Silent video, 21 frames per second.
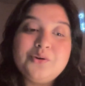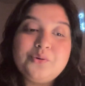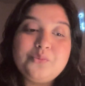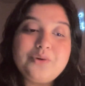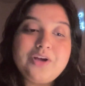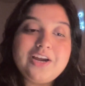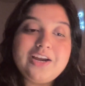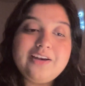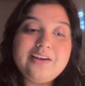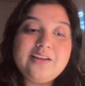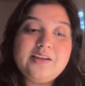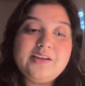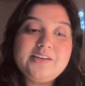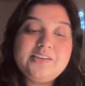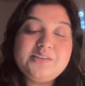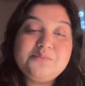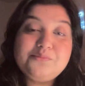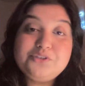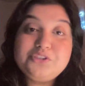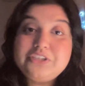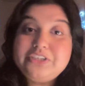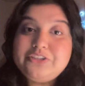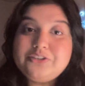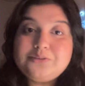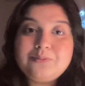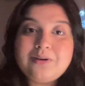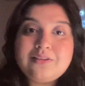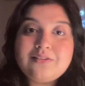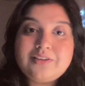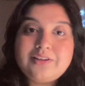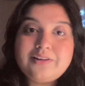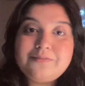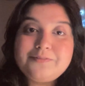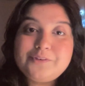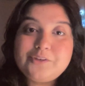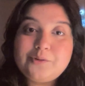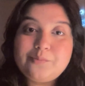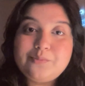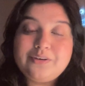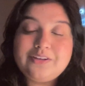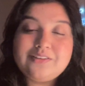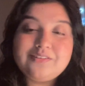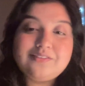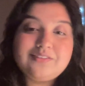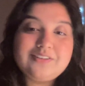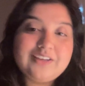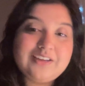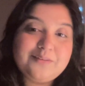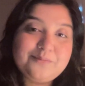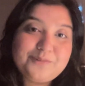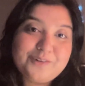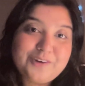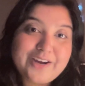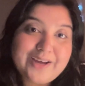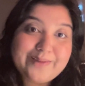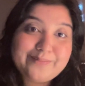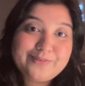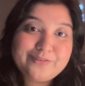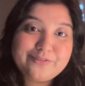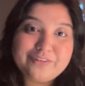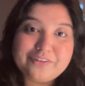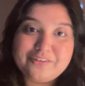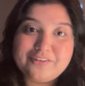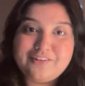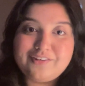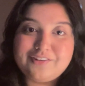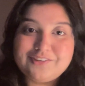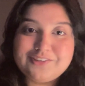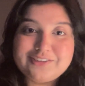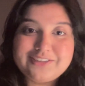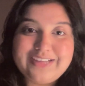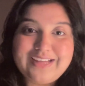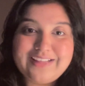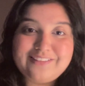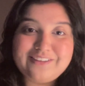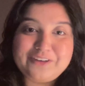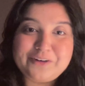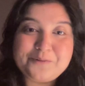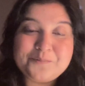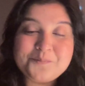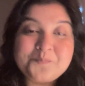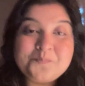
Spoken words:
wherein I attempt to teach myself turbulence and perhaps we could learn together.